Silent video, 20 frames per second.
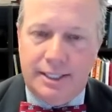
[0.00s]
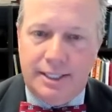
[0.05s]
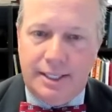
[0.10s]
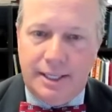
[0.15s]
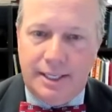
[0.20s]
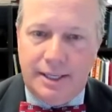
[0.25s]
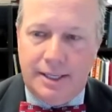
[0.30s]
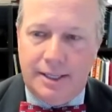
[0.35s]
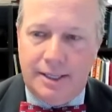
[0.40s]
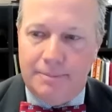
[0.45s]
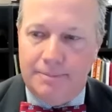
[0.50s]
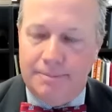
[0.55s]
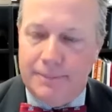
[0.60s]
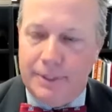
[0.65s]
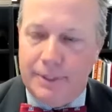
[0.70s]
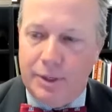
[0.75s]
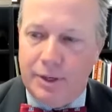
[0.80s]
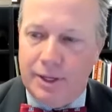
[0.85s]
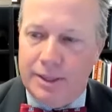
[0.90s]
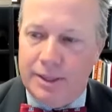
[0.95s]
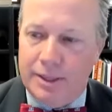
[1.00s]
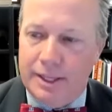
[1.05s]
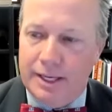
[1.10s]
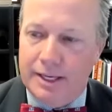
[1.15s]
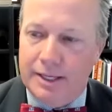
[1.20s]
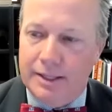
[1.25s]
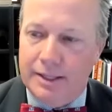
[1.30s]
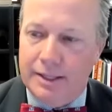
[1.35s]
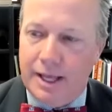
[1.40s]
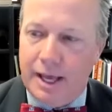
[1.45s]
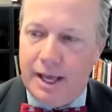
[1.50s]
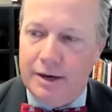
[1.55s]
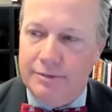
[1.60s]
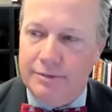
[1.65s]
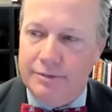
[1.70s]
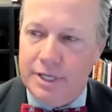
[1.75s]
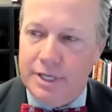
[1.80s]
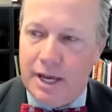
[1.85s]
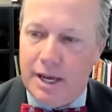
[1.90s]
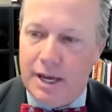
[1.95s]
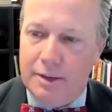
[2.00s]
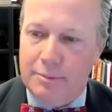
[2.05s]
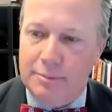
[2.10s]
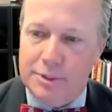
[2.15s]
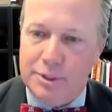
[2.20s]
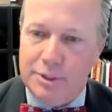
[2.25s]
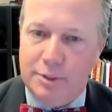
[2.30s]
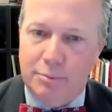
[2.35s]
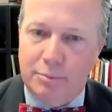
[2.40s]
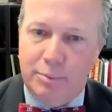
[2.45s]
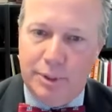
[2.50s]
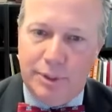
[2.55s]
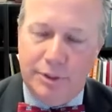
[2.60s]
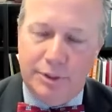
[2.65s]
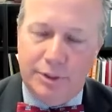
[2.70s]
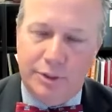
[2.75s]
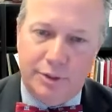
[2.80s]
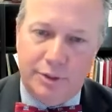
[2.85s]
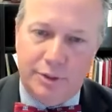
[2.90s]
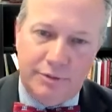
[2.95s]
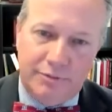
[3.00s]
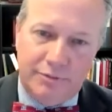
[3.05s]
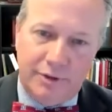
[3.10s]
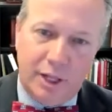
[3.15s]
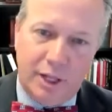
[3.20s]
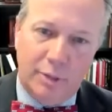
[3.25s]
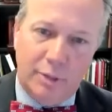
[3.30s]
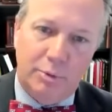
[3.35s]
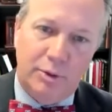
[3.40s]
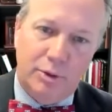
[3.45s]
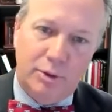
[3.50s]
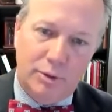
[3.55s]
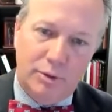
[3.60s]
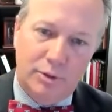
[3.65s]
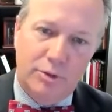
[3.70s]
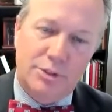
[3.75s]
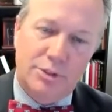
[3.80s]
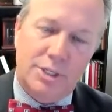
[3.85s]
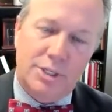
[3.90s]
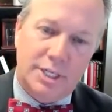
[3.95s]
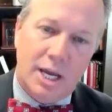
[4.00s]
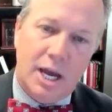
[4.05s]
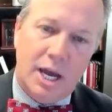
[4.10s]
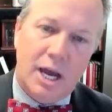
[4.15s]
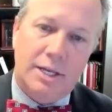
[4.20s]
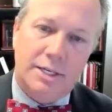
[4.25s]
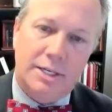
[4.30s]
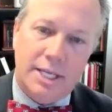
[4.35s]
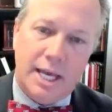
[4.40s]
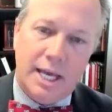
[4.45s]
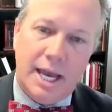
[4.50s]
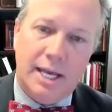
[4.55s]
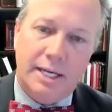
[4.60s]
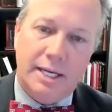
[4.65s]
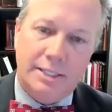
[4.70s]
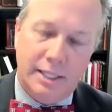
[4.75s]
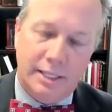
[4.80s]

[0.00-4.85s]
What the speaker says: I think a lot of times the builder developer loses contact.